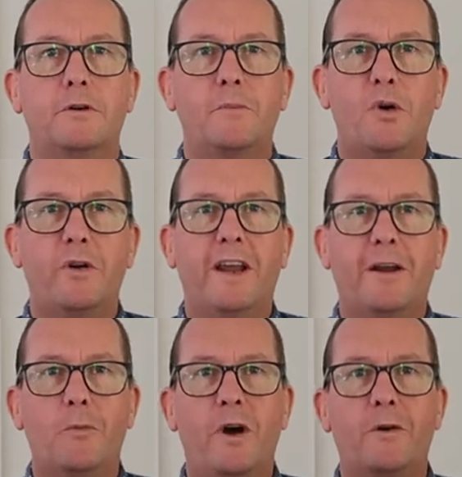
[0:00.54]
Good morning
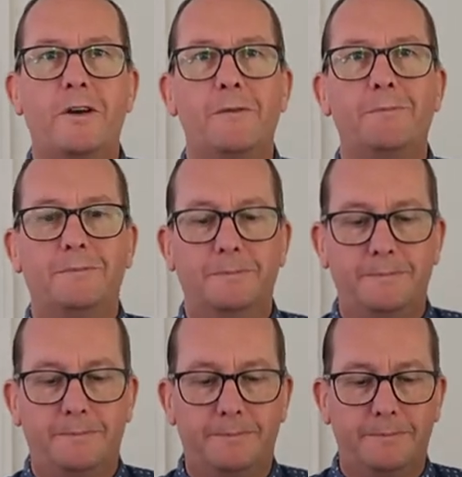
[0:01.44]
and welcome.
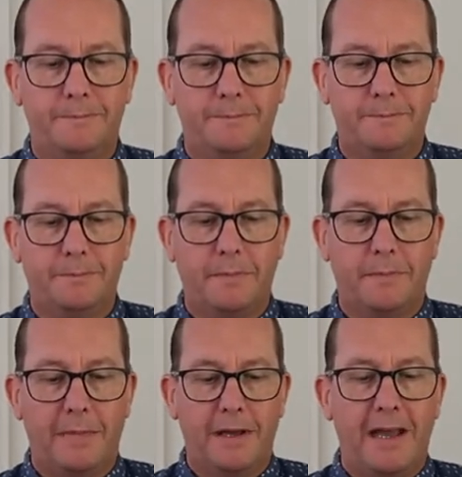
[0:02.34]

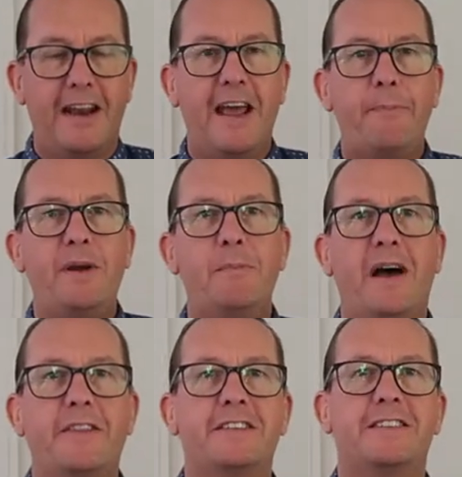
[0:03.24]
And happy
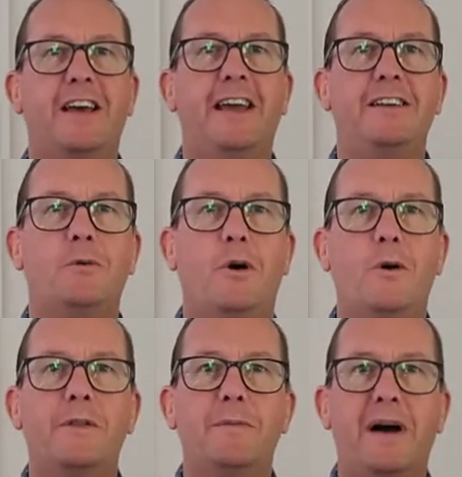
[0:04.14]
Mother's Day to
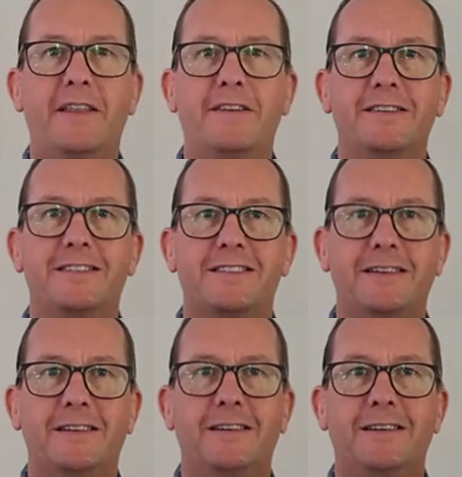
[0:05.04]
all the mothers
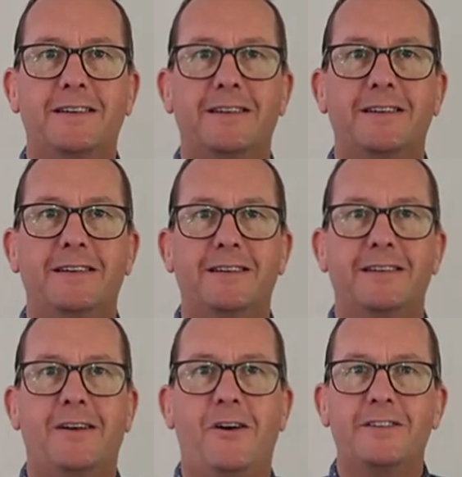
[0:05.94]

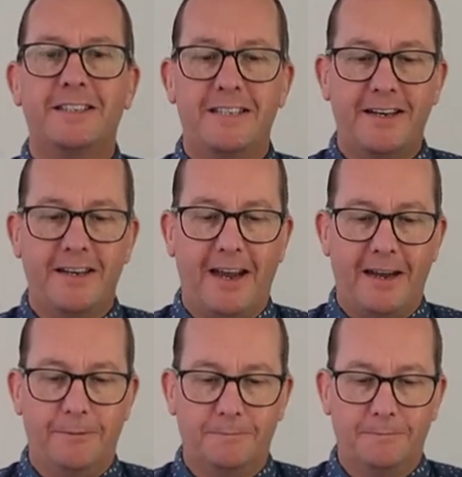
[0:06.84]
on Sunday.